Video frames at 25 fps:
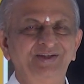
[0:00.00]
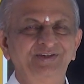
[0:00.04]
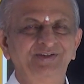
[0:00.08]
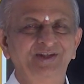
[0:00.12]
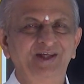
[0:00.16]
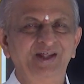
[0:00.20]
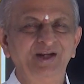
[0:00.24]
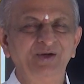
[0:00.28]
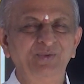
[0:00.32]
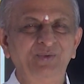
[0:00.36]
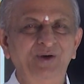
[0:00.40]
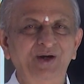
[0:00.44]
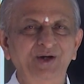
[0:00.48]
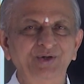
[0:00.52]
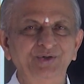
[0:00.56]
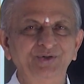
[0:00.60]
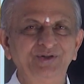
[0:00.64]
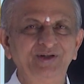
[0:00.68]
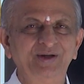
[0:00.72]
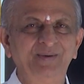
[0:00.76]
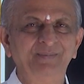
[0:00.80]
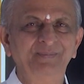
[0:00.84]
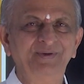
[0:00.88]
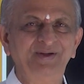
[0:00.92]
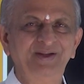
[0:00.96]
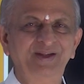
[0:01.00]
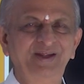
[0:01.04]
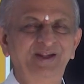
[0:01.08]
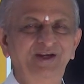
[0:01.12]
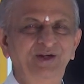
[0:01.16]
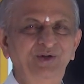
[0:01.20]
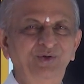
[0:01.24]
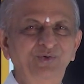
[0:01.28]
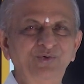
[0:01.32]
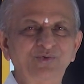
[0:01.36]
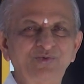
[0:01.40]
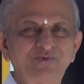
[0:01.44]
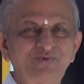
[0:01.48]
Sir want to come near
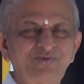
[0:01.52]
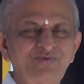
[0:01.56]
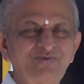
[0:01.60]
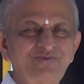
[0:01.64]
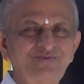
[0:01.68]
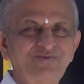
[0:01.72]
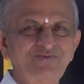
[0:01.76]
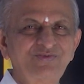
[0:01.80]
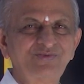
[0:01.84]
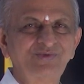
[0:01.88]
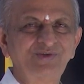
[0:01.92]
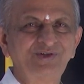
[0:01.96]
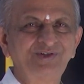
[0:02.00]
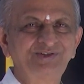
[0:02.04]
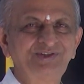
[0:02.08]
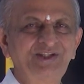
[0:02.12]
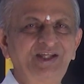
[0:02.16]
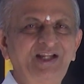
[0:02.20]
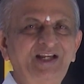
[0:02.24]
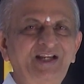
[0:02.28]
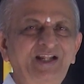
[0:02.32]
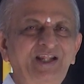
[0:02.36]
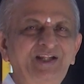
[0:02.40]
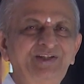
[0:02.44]
you. Sir